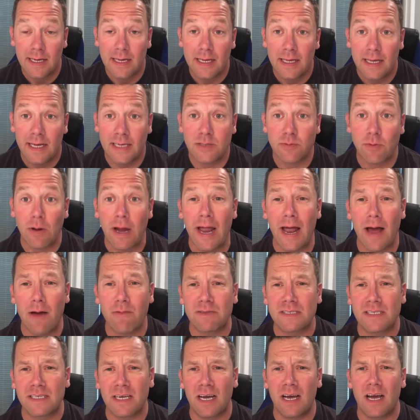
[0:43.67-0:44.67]
That's right, I
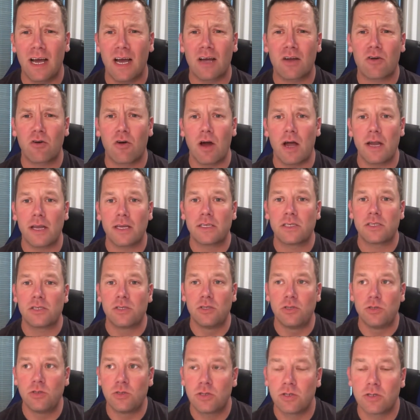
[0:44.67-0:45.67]
was a chronic
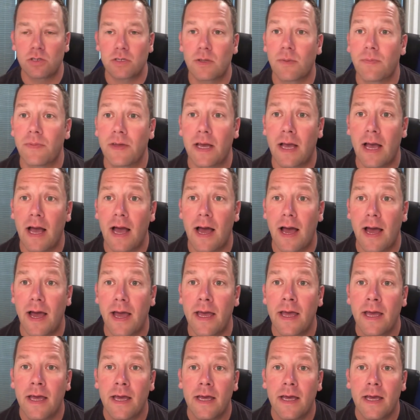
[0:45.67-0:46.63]
snoozer, something I